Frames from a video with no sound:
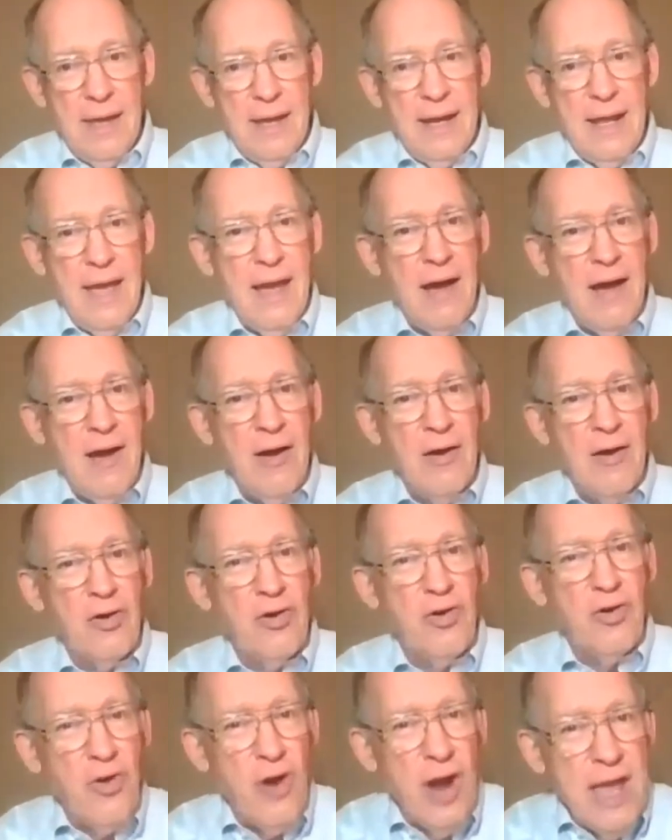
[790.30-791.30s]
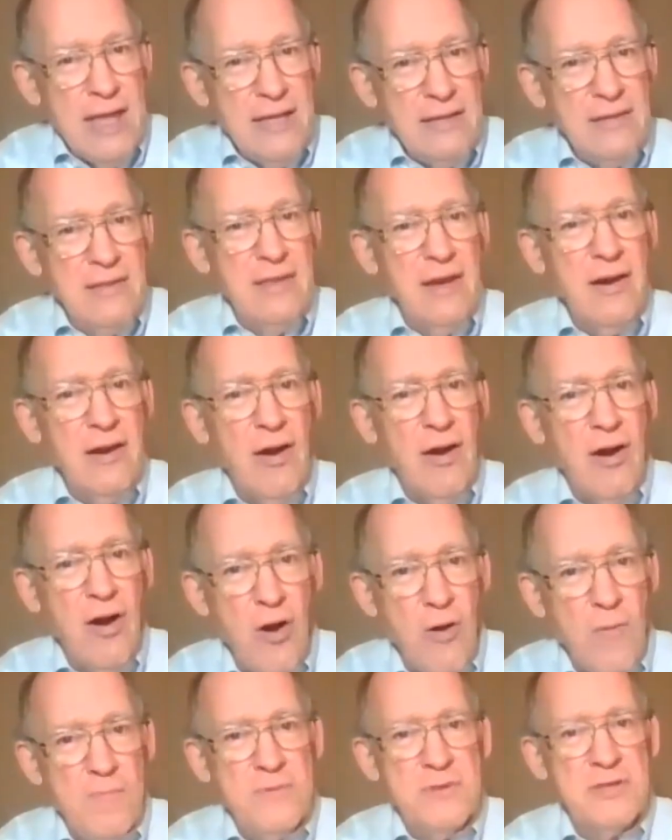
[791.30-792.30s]
and how great their
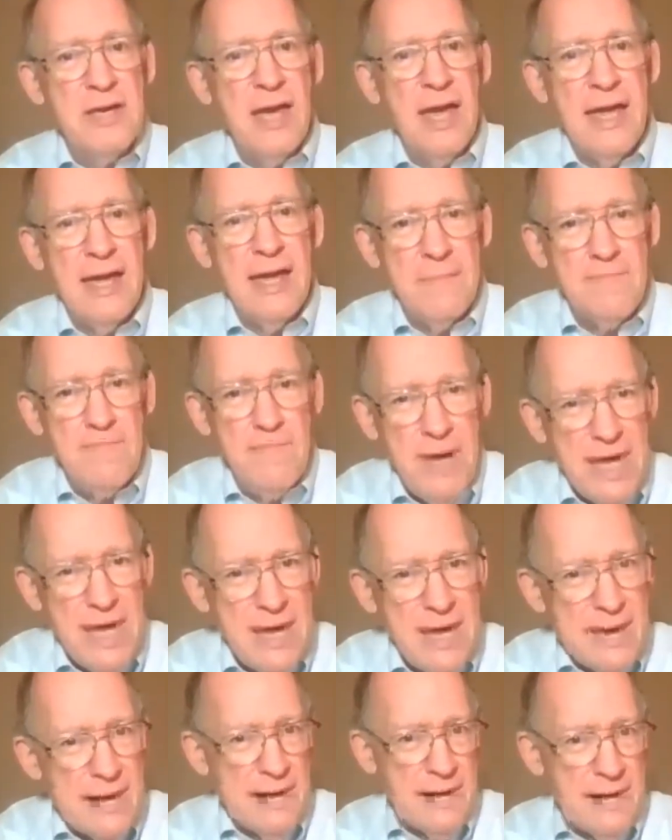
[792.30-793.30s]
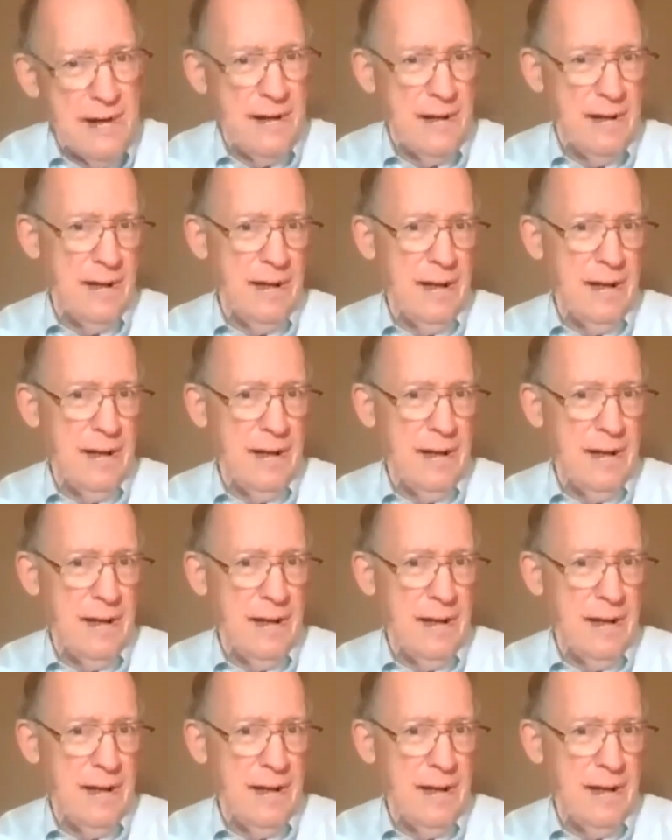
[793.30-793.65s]
hopes had been.